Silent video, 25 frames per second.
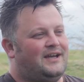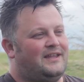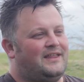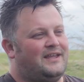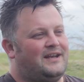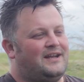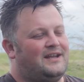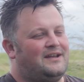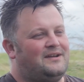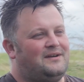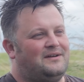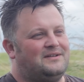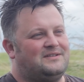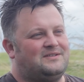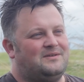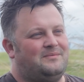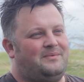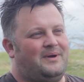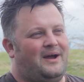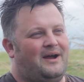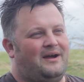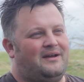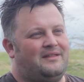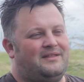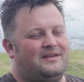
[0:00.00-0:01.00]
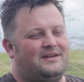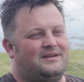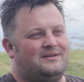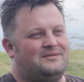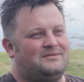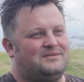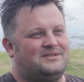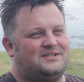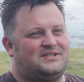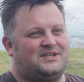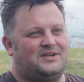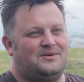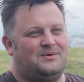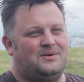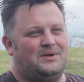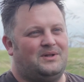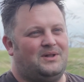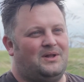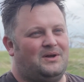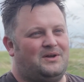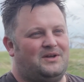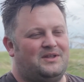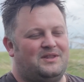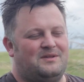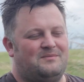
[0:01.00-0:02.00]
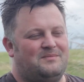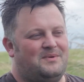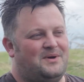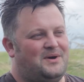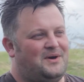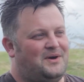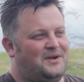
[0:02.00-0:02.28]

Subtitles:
and then it got to about, I think it was 2 o'clock in the